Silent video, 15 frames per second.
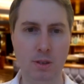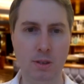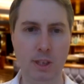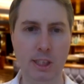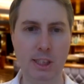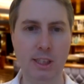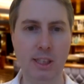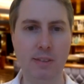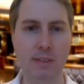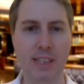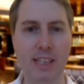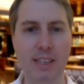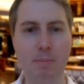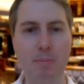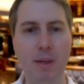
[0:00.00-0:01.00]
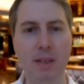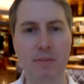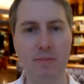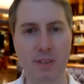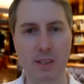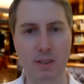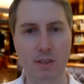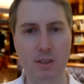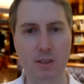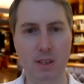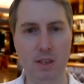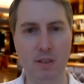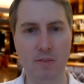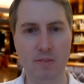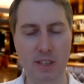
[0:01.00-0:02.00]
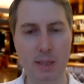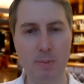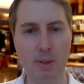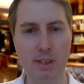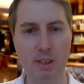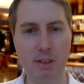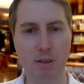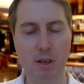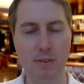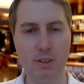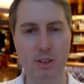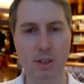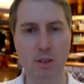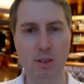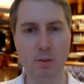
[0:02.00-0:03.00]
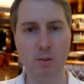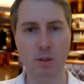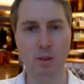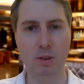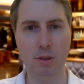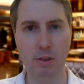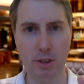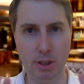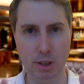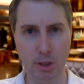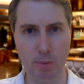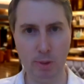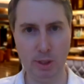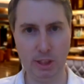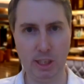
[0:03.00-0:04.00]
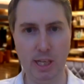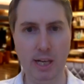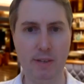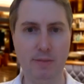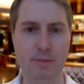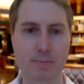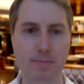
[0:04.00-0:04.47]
This can have the added benefit of enabling the lifestyle that you wish to have.